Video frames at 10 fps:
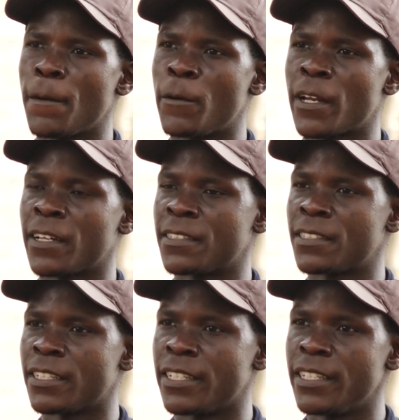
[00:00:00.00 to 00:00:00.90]
where I
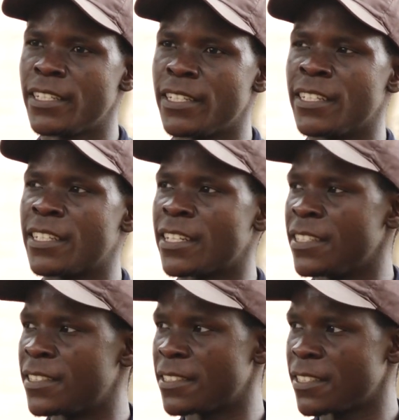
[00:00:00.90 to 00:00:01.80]
stay, in
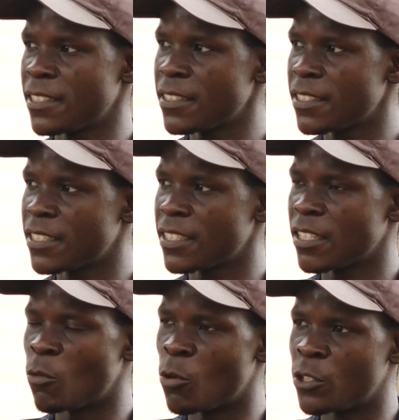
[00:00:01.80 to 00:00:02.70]
Cray City
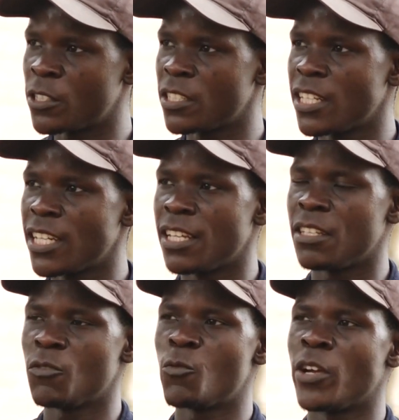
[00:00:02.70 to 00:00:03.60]
ward,
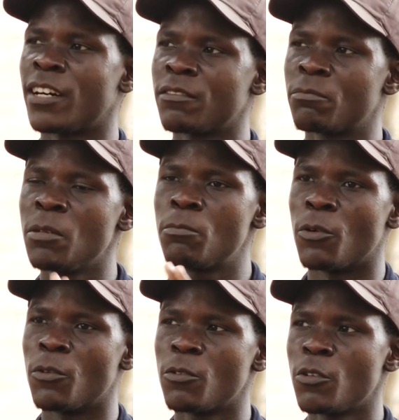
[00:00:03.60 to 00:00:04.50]
we have
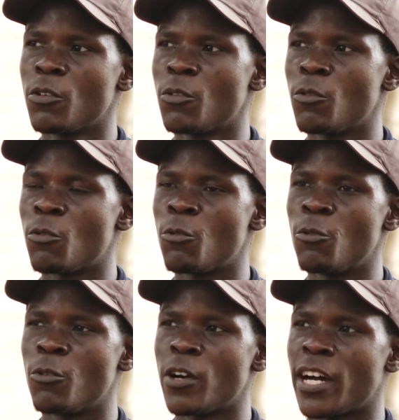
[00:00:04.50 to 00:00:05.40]
people
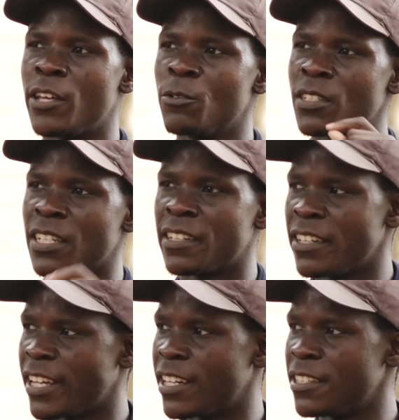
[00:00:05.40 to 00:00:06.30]
who are using
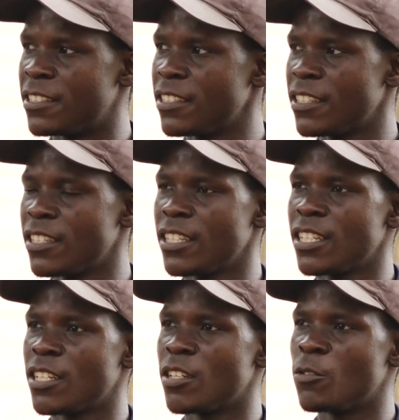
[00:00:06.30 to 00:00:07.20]
green energy.
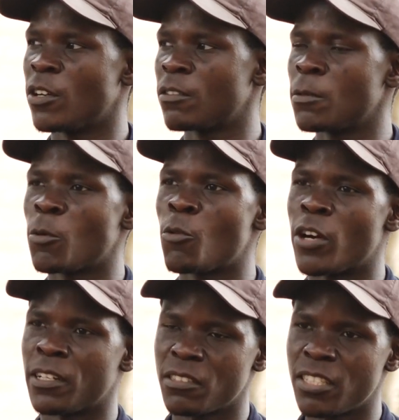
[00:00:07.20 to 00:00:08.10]
We have people who
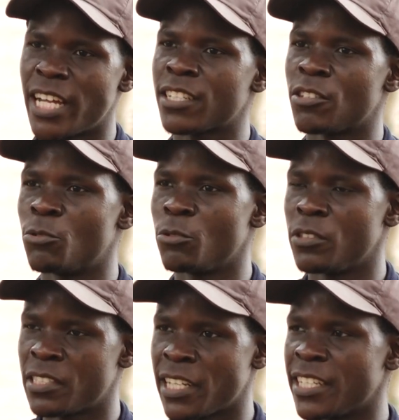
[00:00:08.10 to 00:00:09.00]
are actually
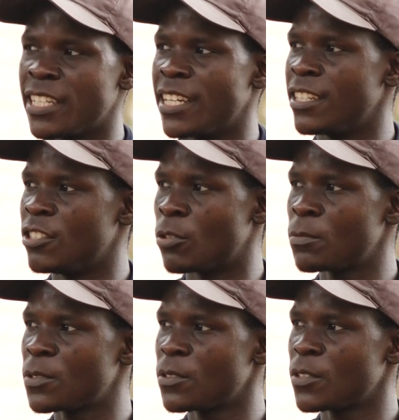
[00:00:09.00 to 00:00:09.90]
taking green
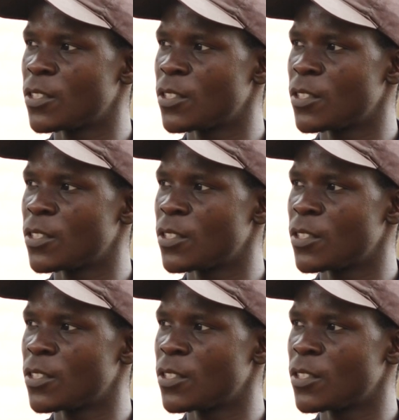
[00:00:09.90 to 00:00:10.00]
jobs.